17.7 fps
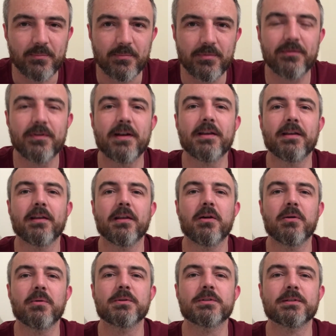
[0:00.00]
prevent
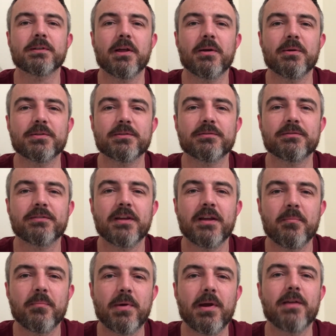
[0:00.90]
loads and loads of
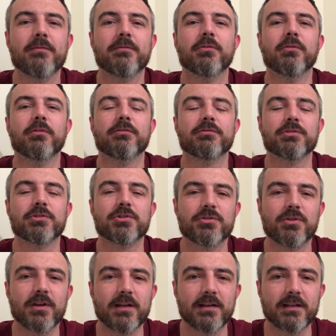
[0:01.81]
painful,
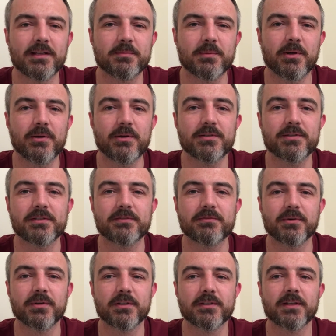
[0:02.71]
frustrating experiences
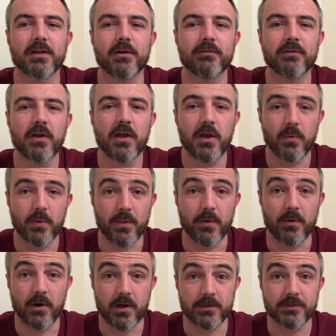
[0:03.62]
for yourself when
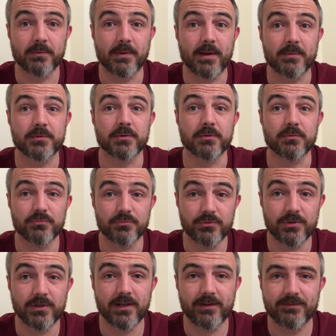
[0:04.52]
there are some absolutely
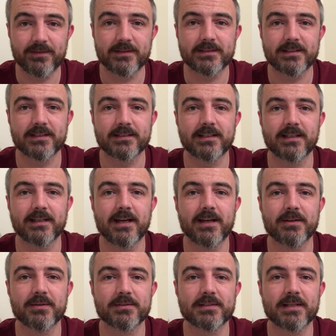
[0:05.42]
really fantastic
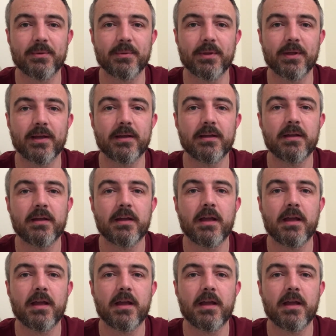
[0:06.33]
add-ons out there